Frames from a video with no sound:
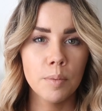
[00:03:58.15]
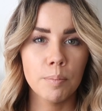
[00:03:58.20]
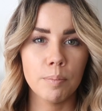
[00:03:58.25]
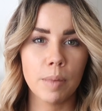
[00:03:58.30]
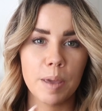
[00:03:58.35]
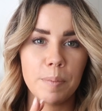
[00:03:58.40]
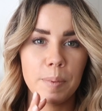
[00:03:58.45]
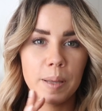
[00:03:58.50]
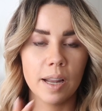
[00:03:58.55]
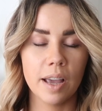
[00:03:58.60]

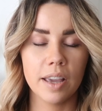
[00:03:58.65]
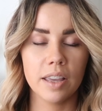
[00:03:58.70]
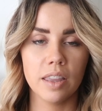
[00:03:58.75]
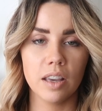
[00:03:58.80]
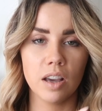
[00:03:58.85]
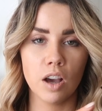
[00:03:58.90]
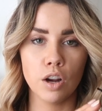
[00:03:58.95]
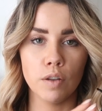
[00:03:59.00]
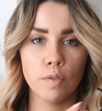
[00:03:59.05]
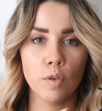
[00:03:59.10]
maybe like the
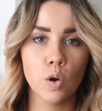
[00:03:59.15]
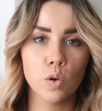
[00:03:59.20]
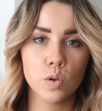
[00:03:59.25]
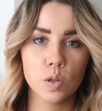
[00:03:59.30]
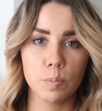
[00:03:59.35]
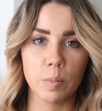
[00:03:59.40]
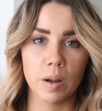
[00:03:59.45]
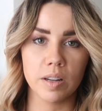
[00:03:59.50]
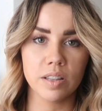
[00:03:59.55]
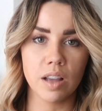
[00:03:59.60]
kind of
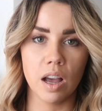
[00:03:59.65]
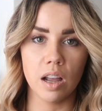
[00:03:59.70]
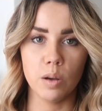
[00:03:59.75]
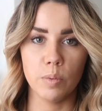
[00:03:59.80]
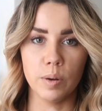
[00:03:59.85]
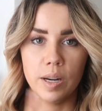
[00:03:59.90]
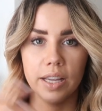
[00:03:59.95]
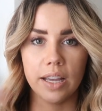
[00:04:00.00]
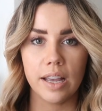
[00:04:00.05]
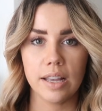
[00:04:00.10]
ox blood colour
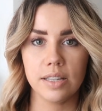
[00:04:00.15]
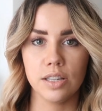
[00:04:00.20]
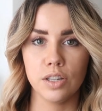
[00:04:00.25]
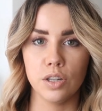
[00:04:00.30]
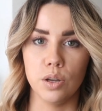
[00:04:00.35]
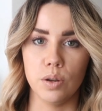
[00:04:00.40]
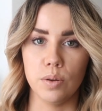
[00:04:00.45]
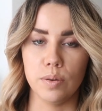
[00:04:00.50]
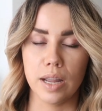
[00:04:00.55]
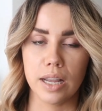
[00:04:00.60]
when it gets
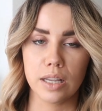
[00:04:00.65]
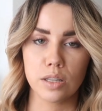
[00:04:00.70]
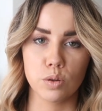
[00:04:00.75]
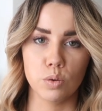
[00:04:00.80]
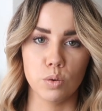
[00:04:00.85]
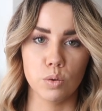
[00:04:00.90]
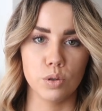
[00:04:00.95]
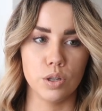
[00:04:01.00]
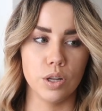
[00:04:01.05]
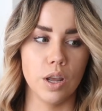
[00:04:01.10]
to next
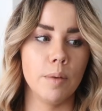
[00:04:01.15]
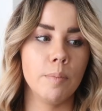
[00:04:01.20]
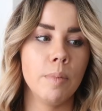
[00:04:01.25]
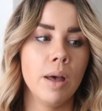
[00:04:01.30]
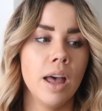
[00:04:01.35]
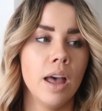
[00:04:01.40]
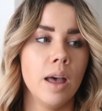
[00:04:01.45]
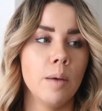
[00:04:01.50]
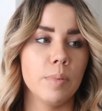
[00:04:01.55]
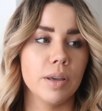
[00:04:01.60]
autumn
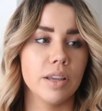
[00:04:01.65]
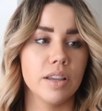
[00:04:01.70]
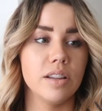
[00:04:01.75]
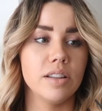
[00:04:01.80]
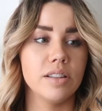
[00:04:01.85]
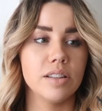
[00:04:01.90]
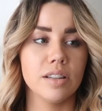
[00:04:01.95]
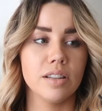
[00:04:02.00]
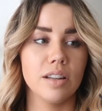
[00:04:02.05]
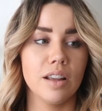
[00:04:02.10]

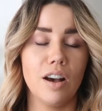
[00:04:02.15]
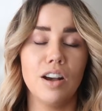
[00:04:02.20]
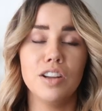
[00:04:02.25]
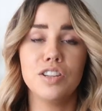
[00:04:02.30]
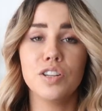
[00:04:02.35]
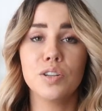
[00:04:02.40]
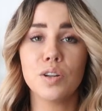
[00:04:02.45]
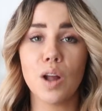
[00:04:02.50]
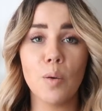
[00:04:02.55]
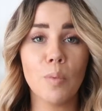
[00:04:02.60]
because I
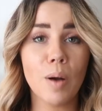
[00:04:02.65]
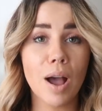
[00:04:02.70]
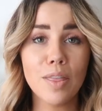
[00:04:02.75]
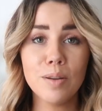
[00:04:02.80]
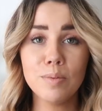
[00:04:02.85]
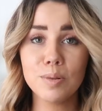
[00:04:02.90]
just, I wear